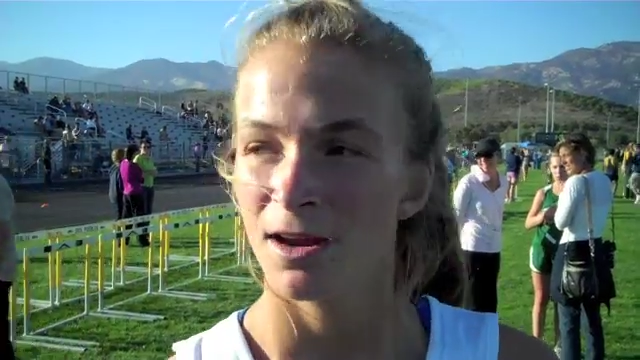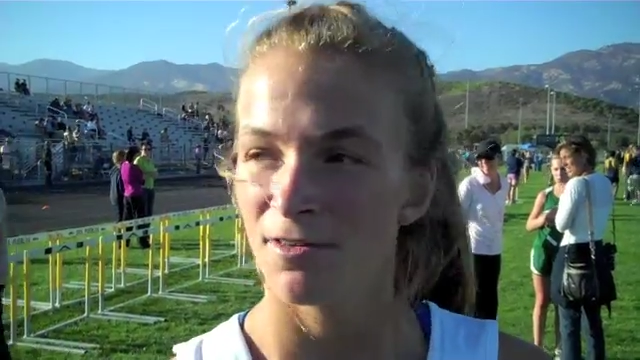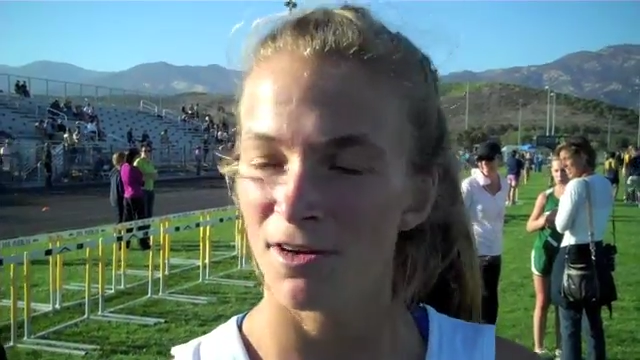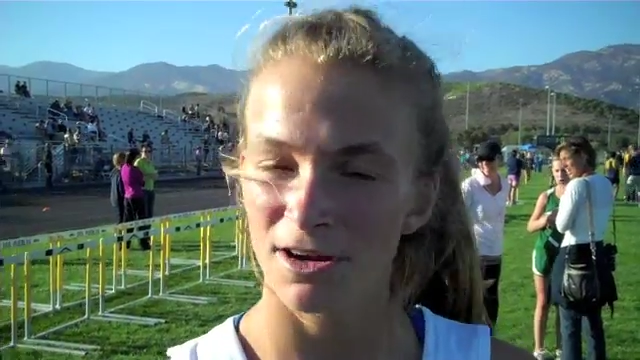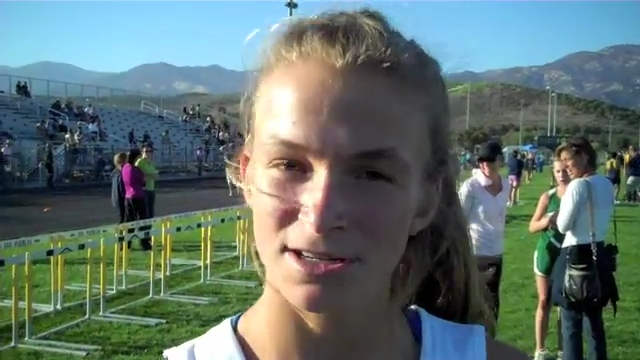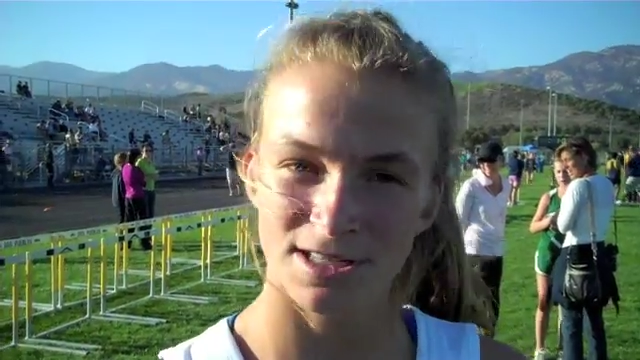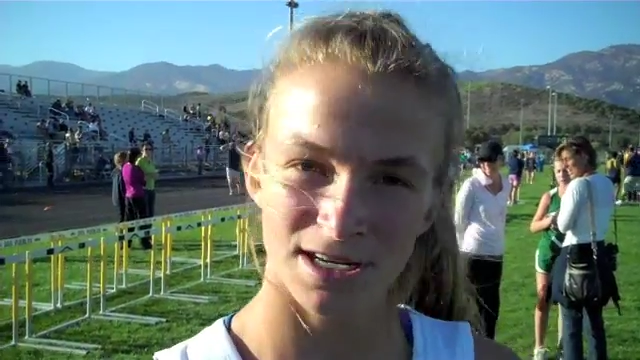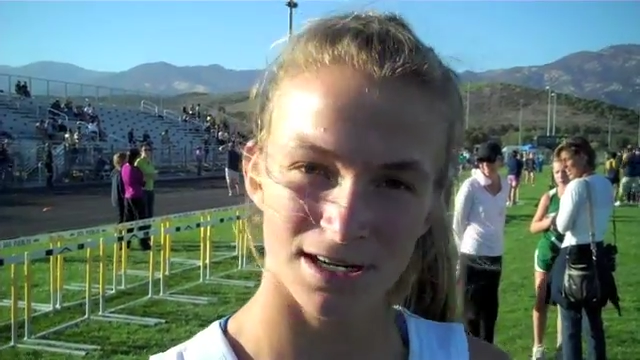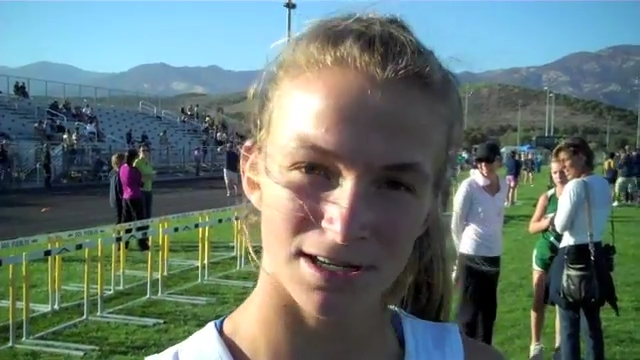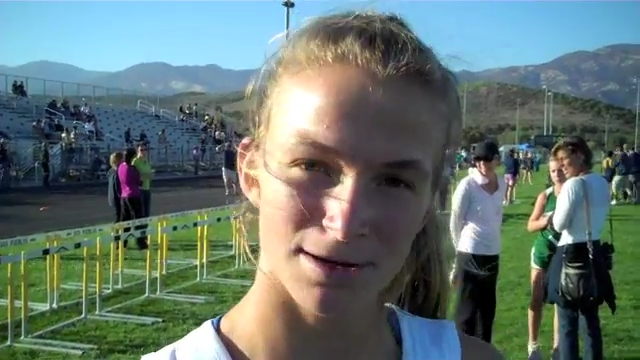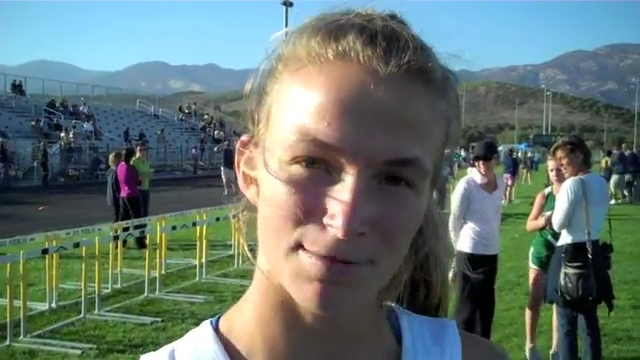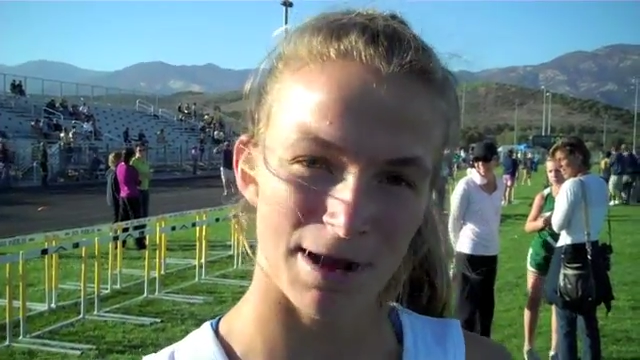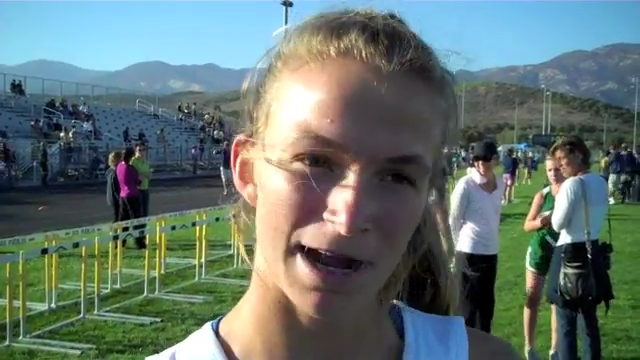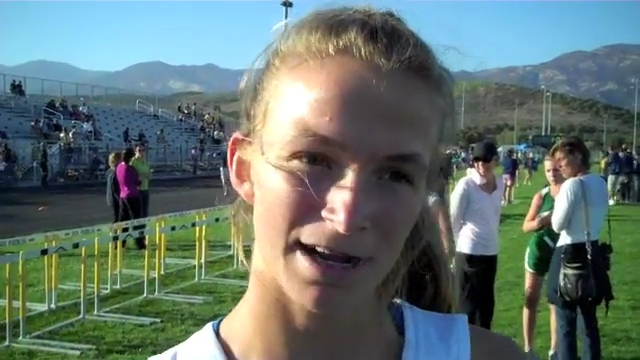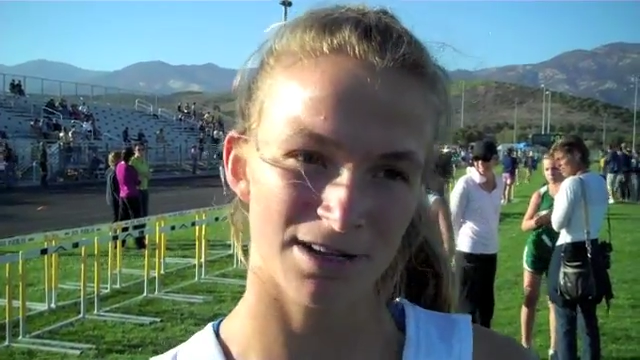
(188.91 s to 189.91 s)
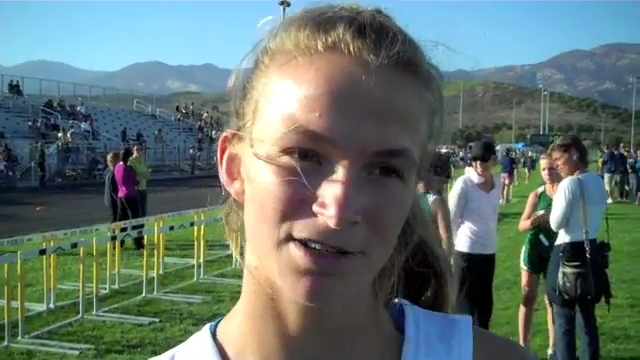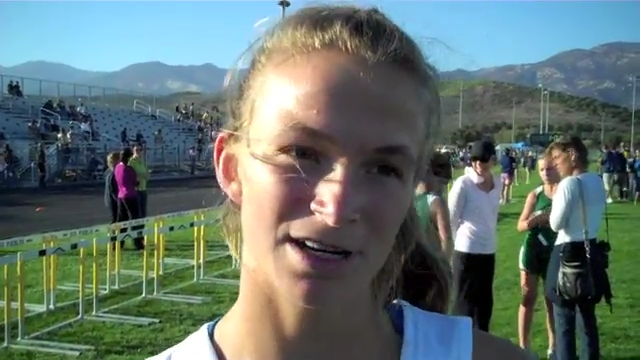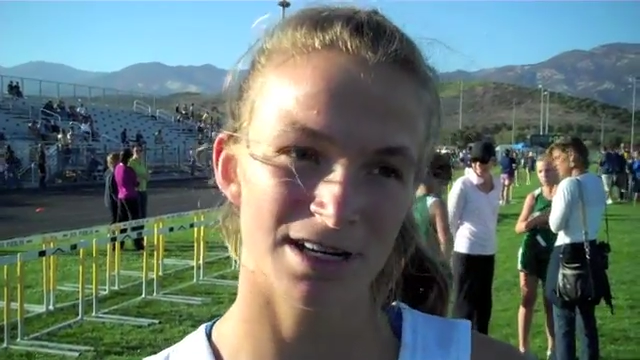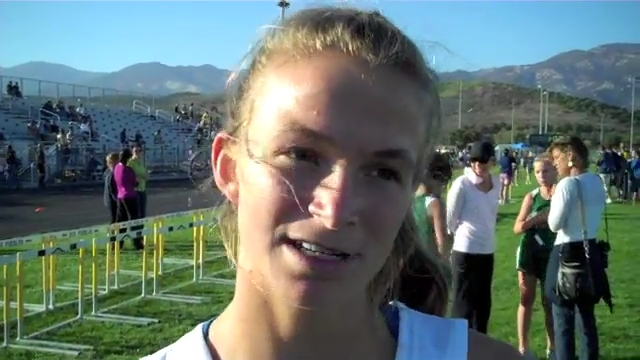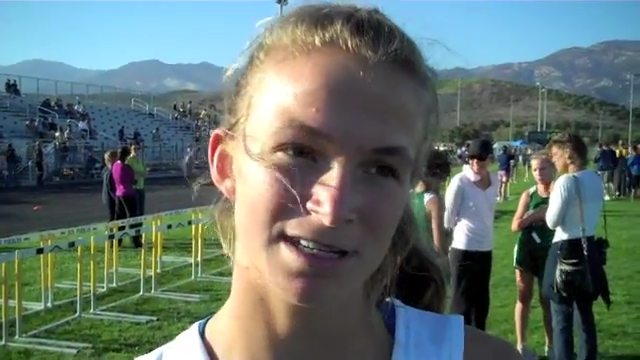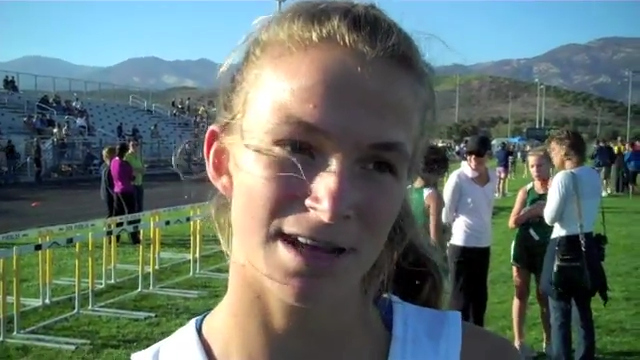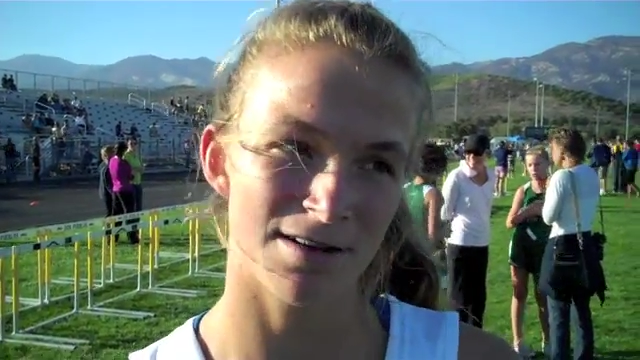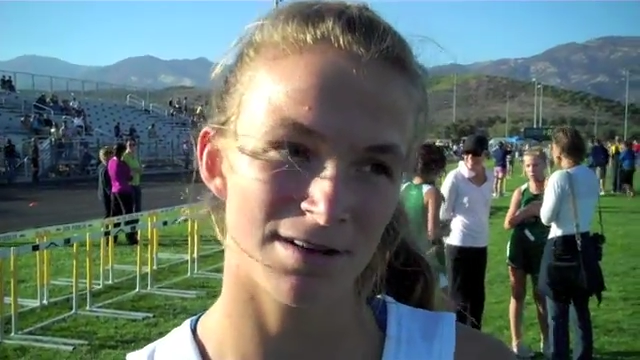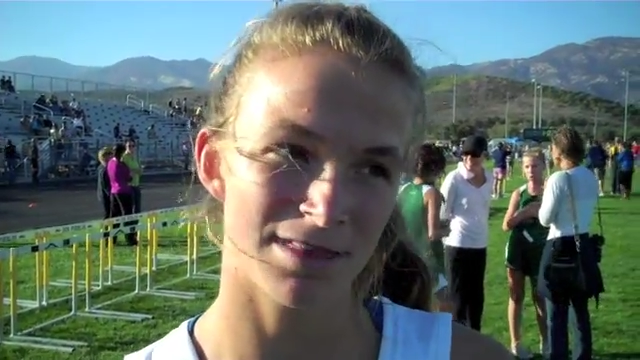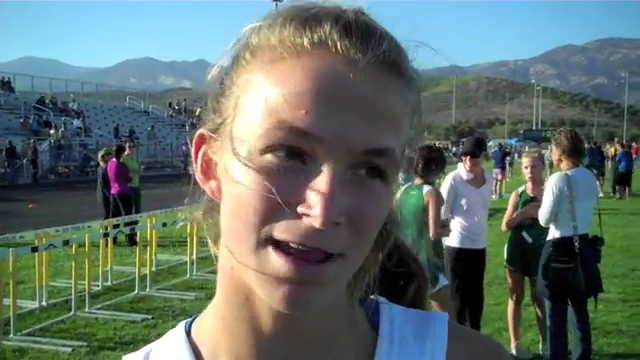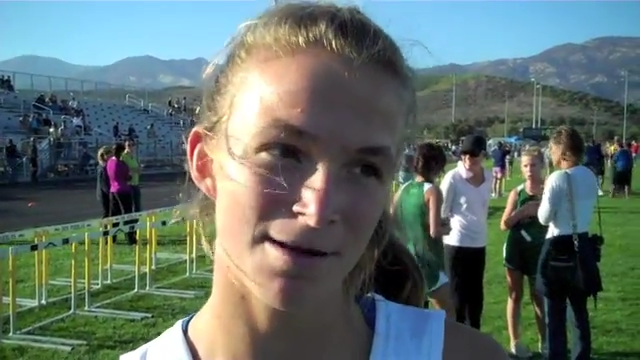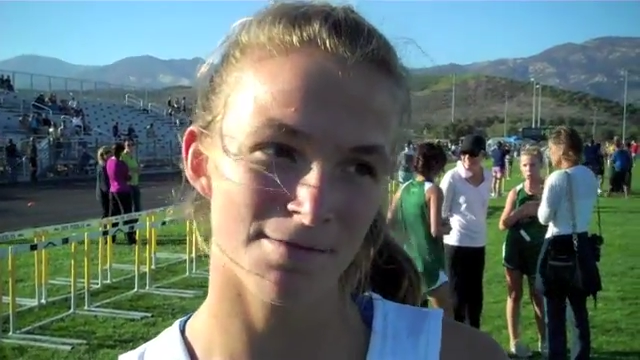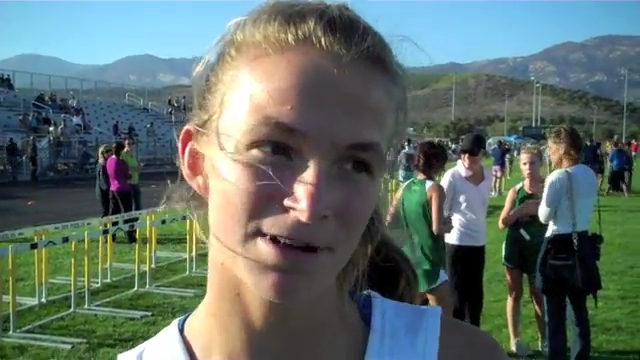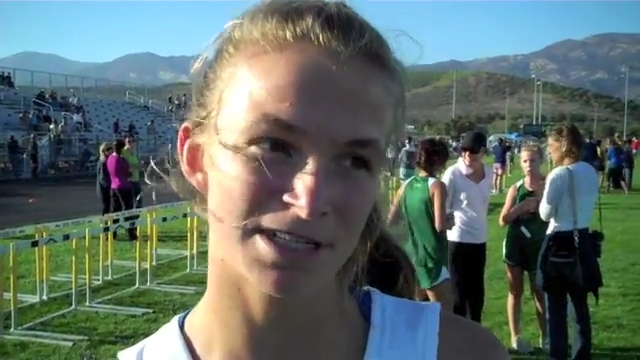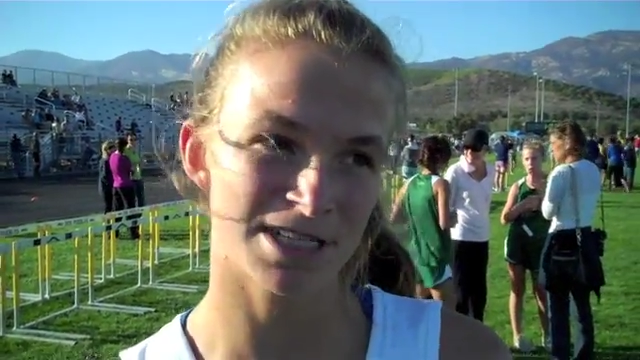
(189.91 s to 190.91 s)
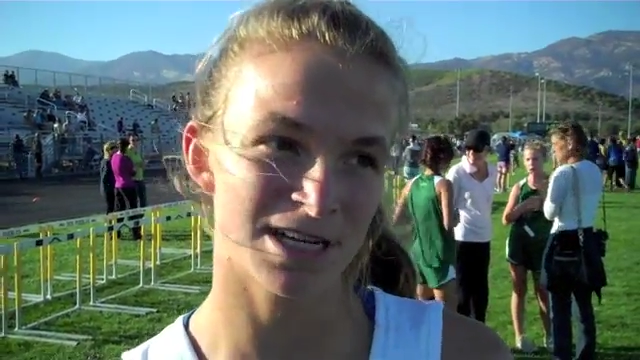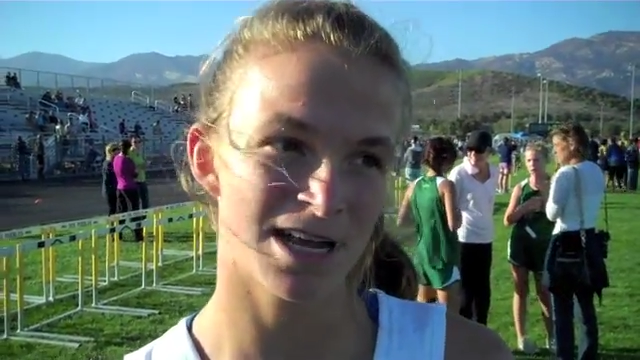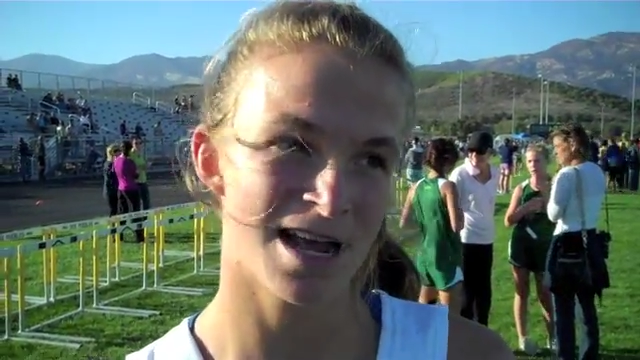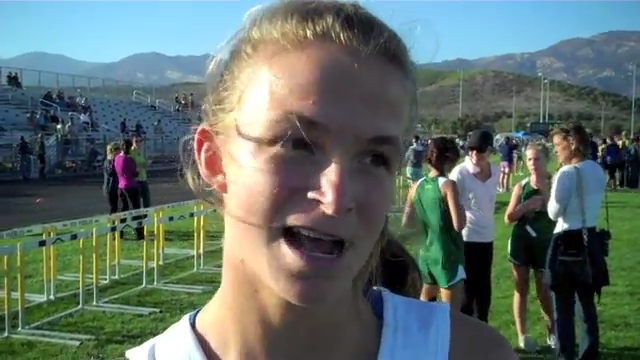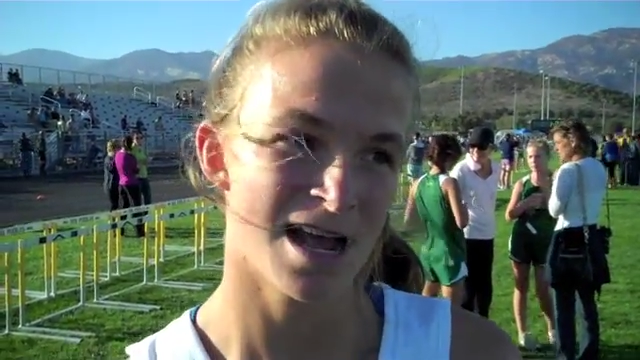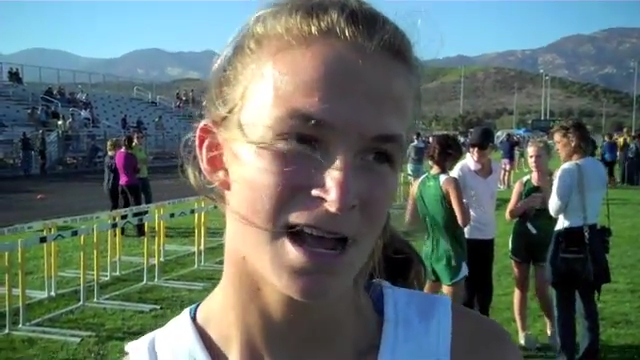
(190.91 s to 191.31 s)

focusing on their back and trying to stay with them, which